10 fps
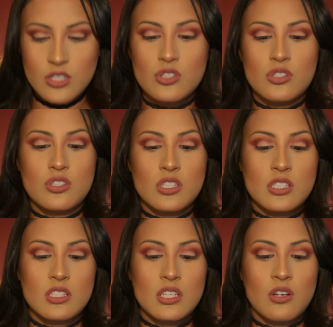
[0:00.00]
just
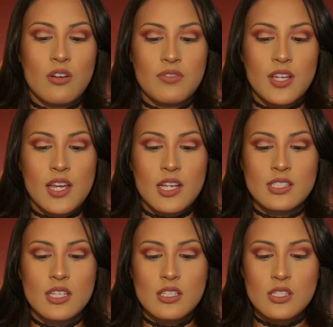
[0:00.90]
dusting off the
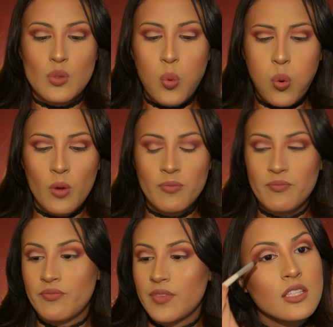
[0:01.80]
excess,
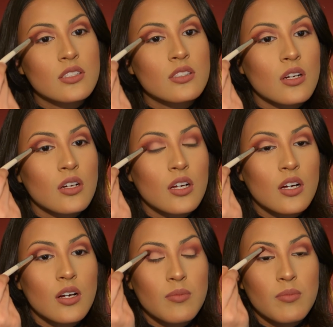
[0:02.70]
and start
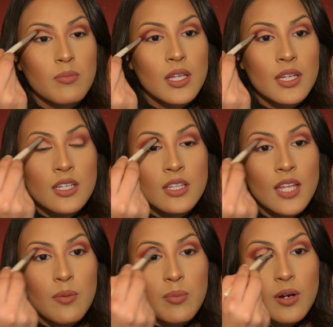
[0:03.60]
blending
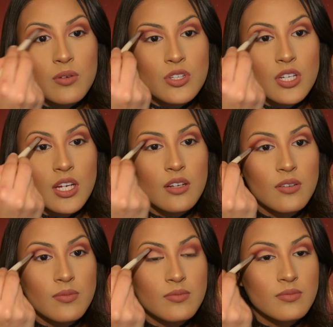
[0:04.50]
that brown shade
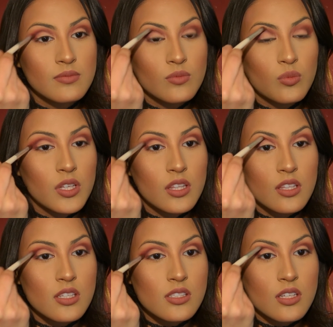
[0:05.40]
with
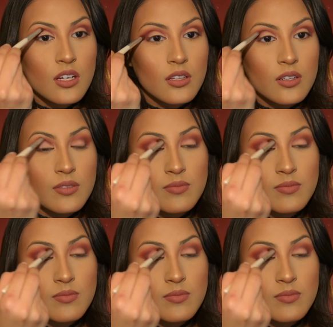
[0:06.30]
this color.